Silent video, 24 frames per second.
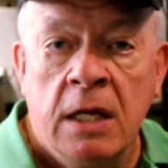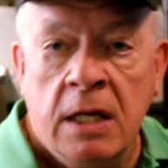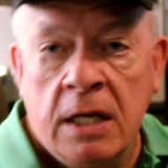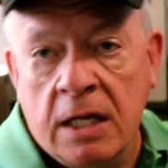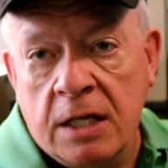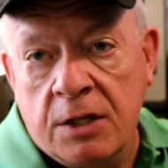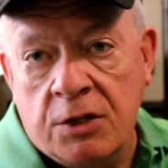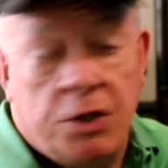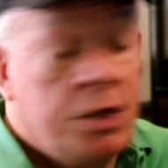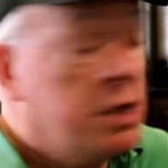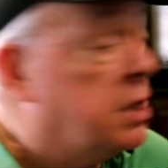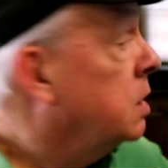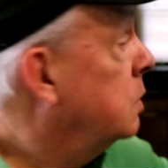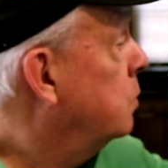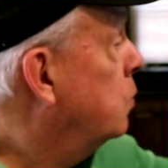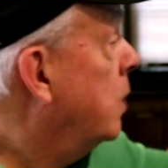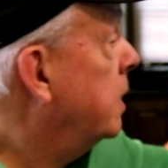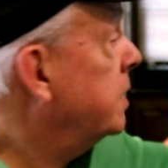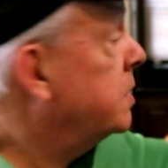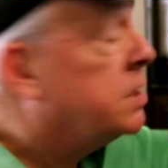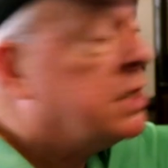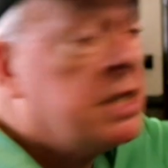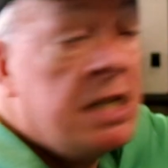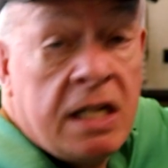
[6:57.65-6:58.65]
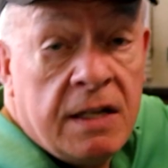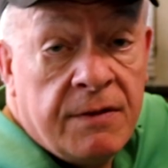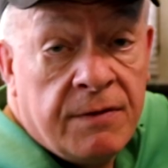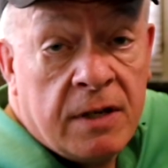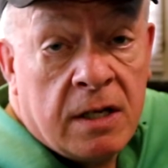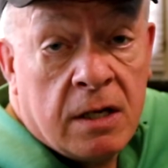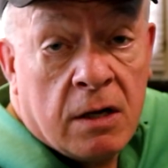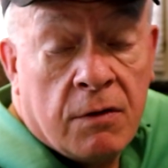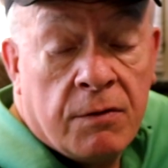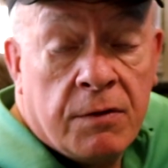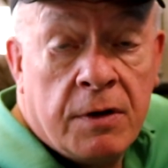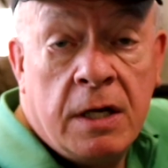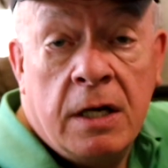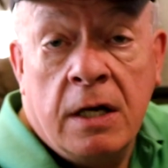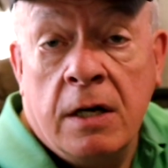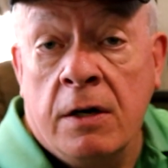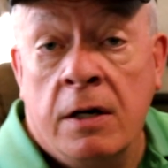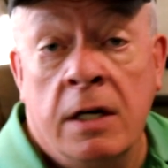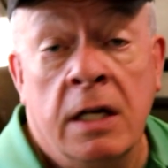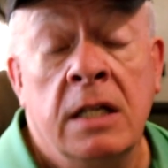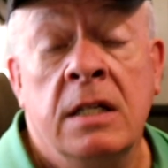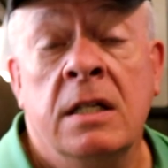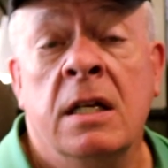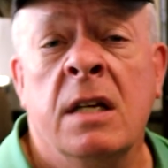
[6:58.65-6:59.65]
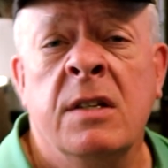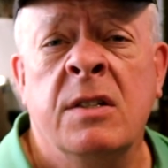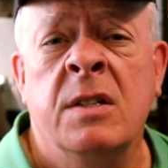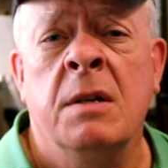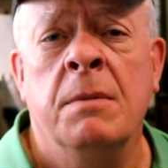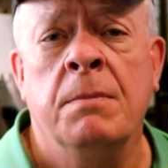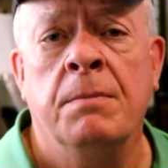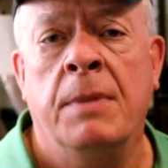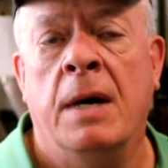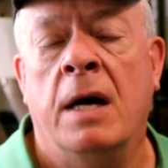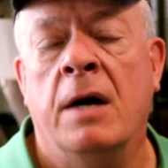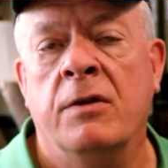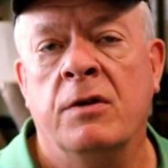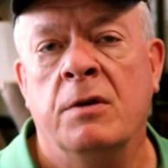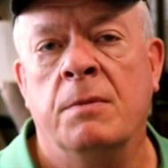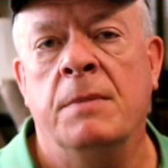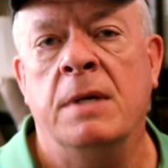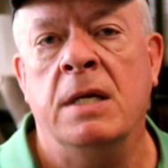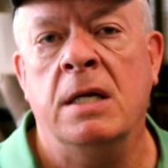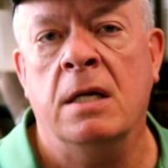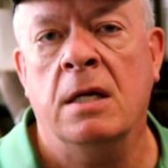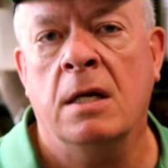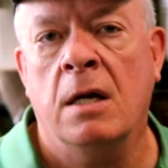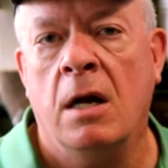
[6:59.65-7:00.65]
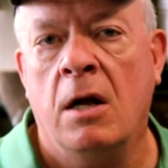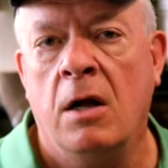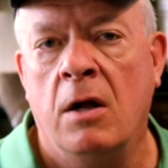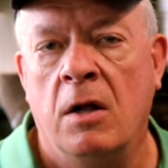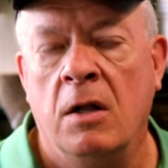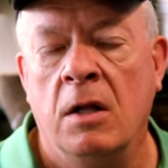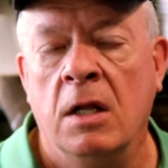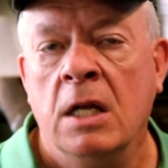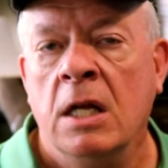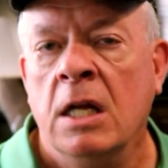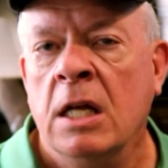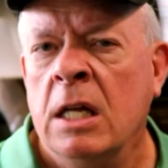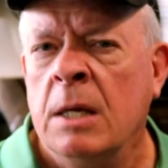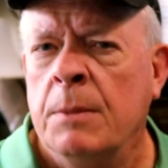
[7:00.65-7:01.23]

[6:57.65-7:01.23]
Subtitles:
And she can watch TV over here, and it doesn't bother me at all.